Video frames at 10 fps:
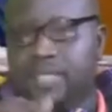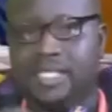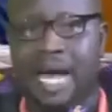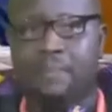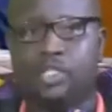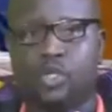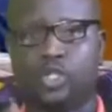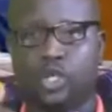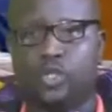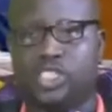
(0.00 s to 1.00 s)
That means you
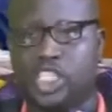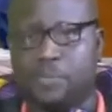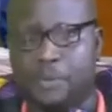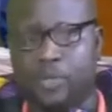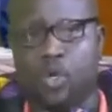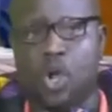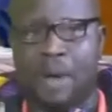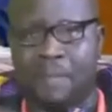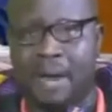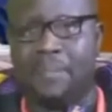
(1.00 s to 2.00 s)
introduce 6 people to come
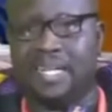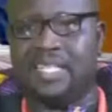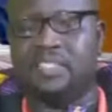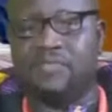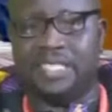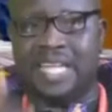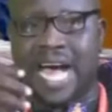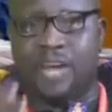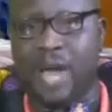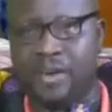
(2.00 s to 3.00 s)
and buy Brightest inverter,
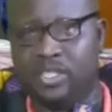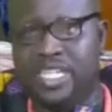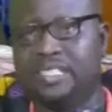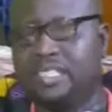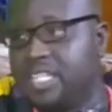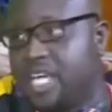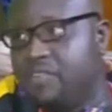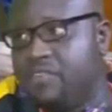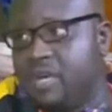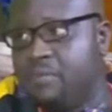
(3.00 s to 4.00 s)
and you are using a 3
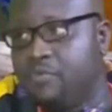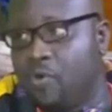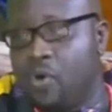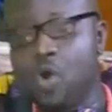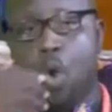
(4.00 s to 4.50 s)
kVA before.